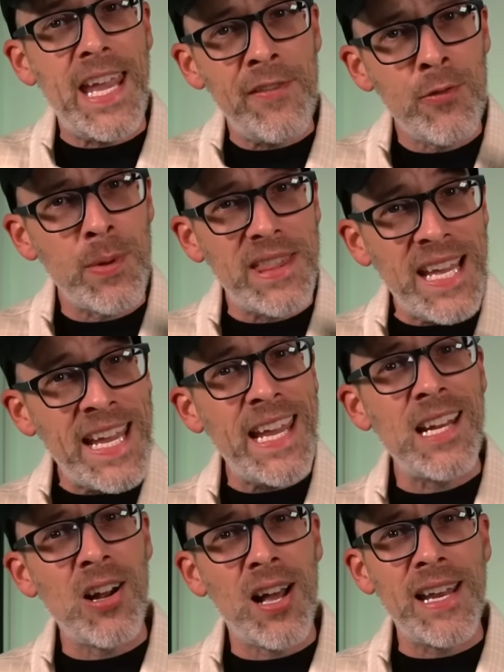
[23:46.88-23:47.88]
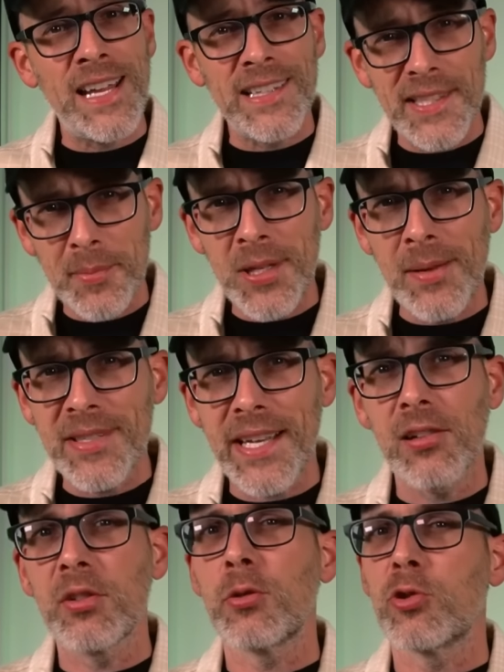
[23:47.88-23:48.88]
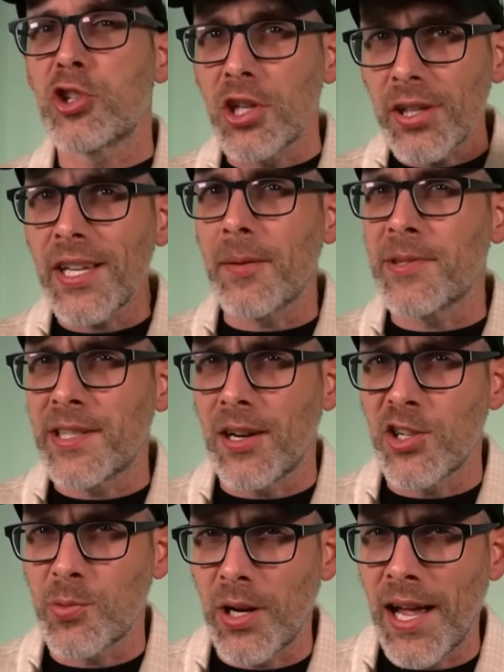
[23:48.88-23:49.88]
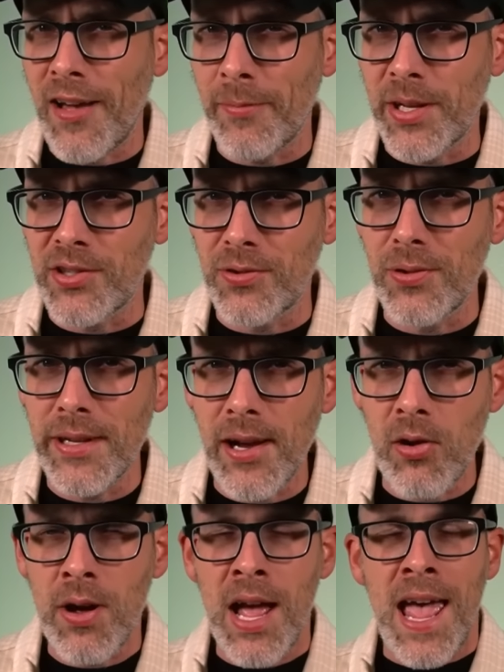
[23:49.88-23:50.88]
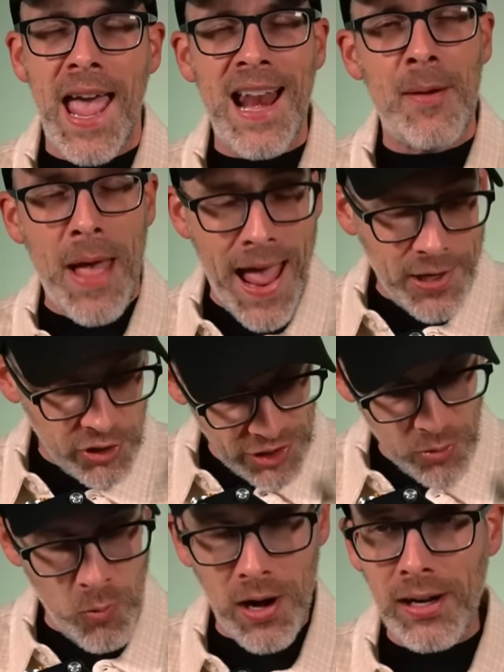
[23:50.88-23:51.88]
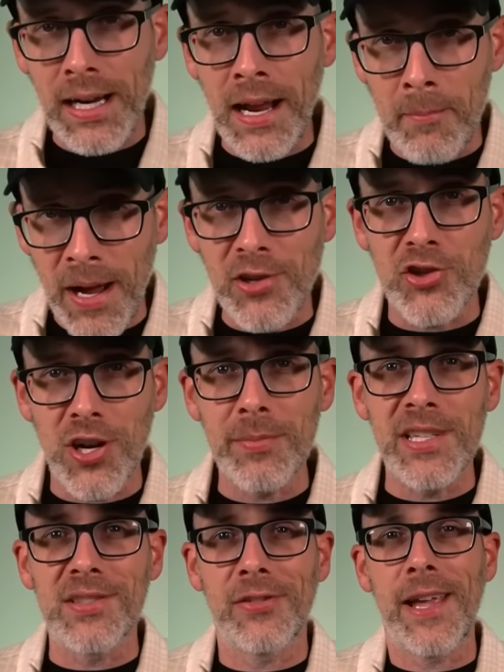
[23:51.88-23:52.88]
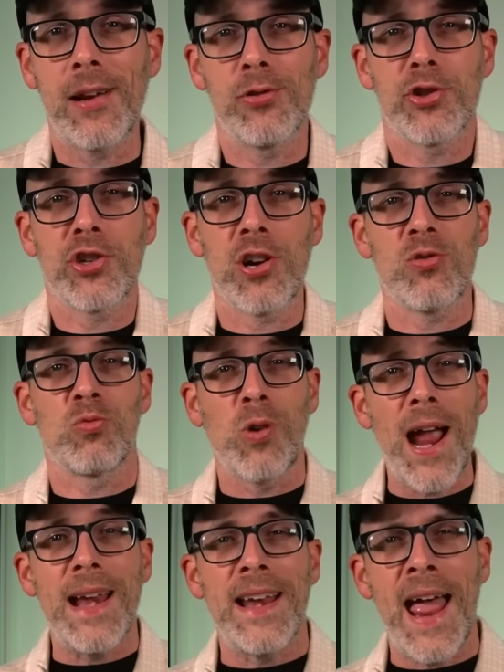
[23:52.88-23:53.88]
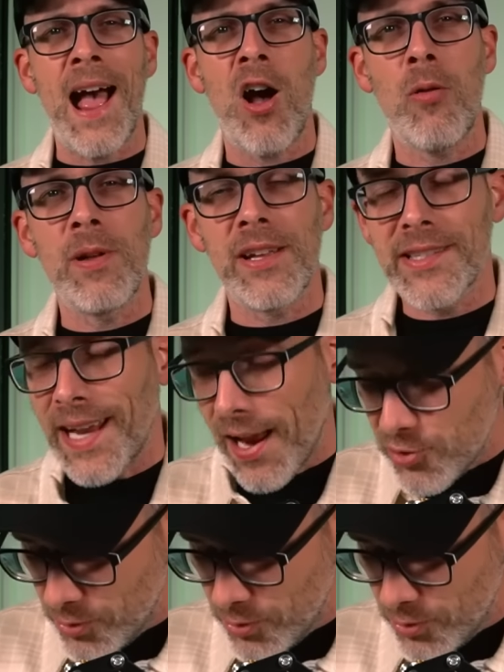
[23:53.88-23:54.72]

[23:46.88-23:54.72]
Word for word: Even with the heat on, it can sometimes get a little chilly upstairs downstairs where I have my studio. And I'm actually wearing my Chubbies flannel shirt right now because, as